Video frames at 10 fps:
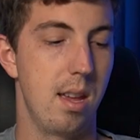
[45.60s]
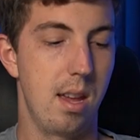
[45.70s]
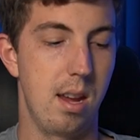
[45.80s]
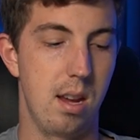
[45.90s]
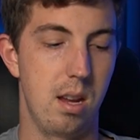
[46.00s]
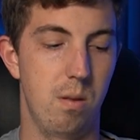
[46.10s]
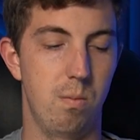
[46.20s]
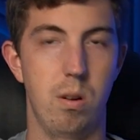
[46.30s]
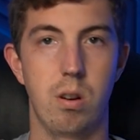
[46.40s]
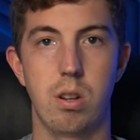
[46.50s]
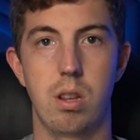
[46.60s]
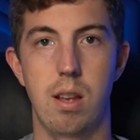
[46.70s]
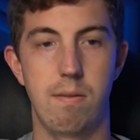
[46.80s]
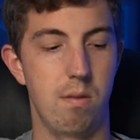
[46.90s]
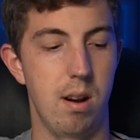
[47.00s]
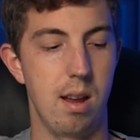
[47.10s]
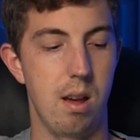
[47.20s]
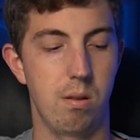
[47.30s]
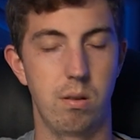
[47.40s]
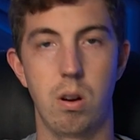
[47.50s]
and we are just left right
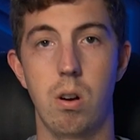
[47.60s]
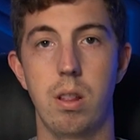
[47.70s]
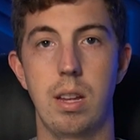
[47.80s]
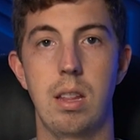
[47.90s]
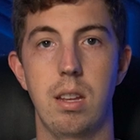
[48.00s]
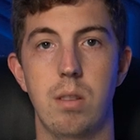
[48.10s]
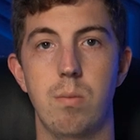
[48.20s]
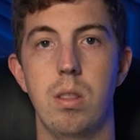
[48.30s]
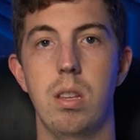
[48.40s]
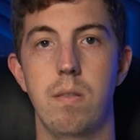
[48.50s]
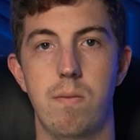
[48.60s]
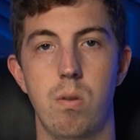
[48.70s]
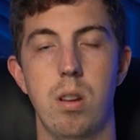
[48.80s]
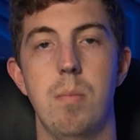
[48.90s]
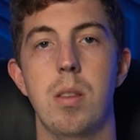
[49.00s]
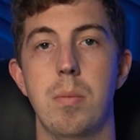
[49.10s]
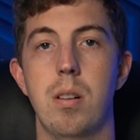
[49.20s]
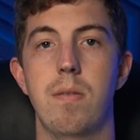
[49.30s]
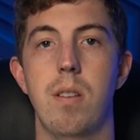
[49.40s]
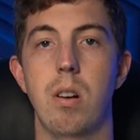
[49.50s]
now, currently at least, with the
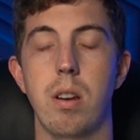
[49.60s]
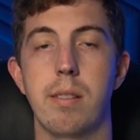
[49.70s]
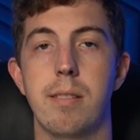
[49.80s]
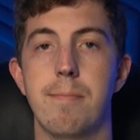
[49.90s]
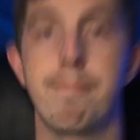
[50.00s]
14mm variants.